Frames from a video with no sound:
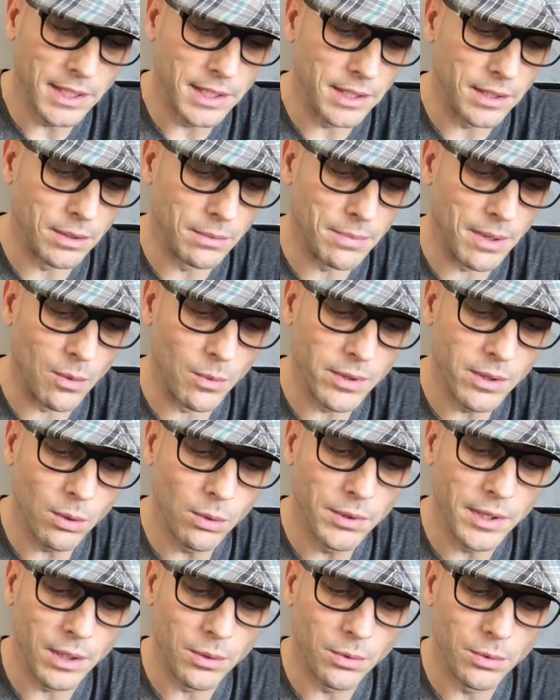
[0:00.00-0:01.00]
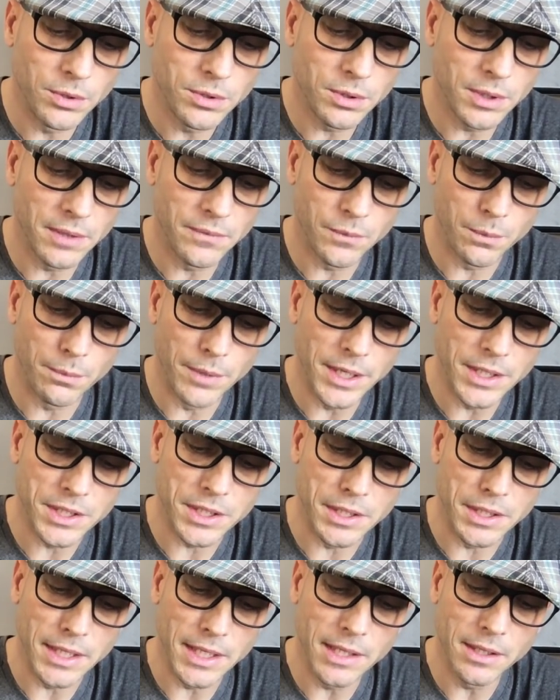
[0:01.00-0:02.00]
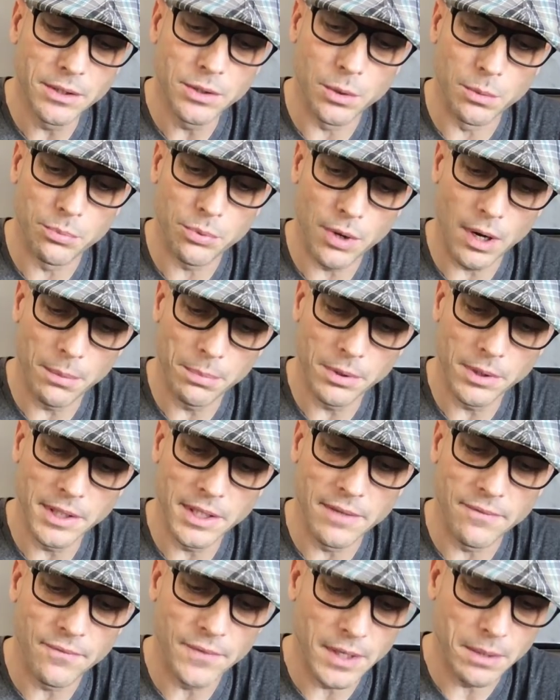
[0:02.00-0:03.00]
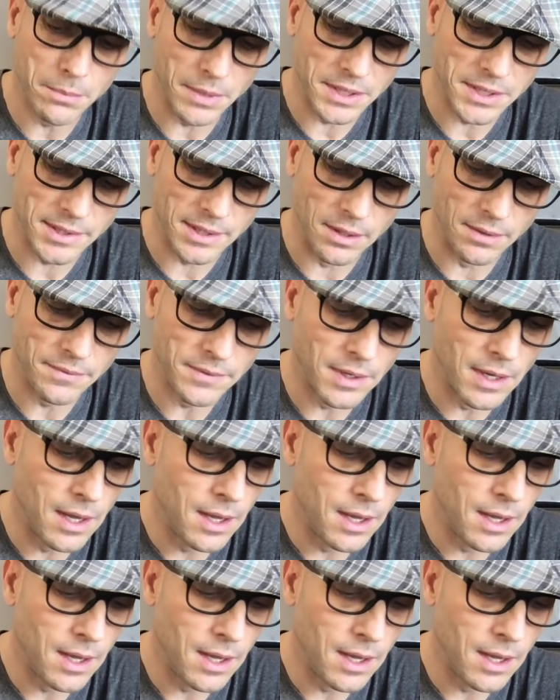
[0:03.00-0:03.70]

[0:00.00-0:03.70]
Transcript: deal by withholding crucial information needed to properly defend myself.